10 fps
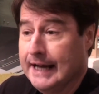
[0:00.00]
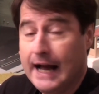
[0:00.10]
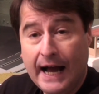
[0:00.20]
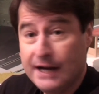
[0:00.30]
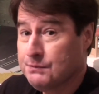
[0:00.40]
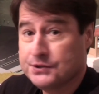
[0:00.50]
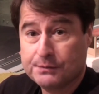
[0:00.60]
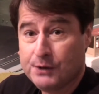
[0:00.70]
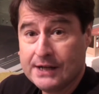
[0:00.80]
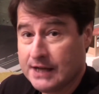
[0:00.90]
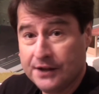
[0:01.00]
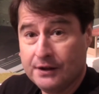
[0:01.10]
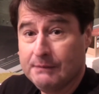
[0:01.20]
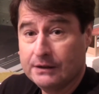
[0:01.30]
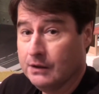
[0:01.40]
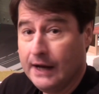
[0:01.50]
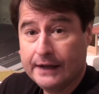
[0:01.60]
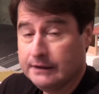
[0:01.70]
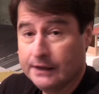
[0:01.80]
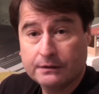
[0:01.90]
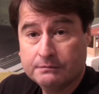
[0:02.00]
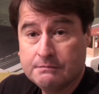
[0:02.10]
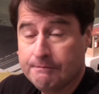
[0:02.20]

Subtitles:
I was surprised. I thought, you know, and